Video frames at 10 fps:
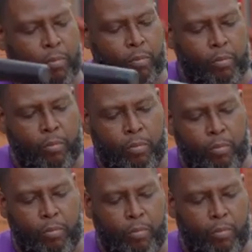
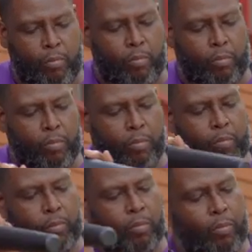
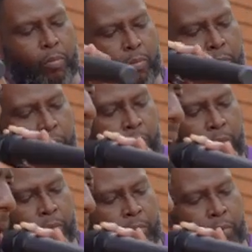
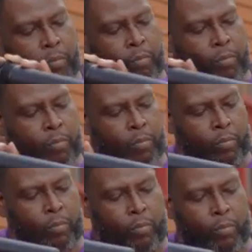
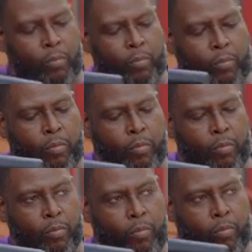
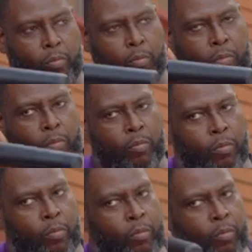
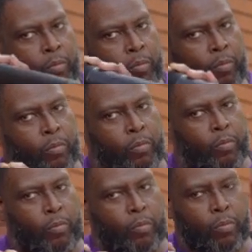
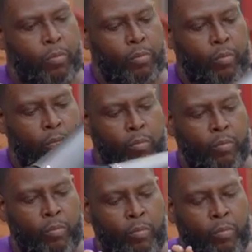
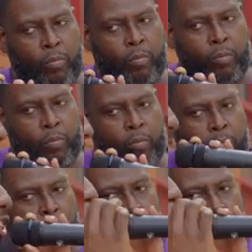This person isn't speaking.